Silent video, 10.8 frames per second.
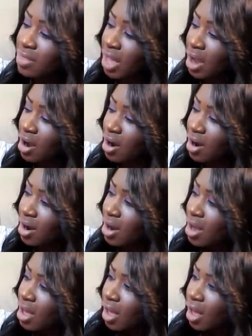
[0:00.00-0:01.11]
They are
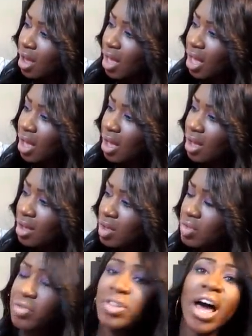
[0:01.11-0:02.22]
a
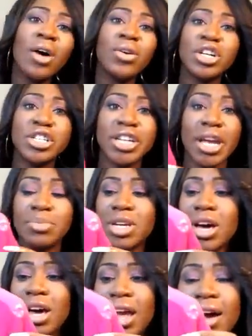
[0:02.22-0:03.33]
flower-shaped
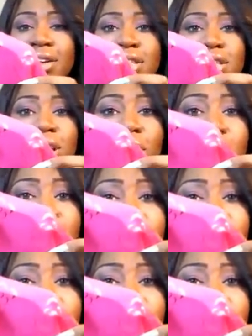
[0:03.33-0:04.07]
cutout, so I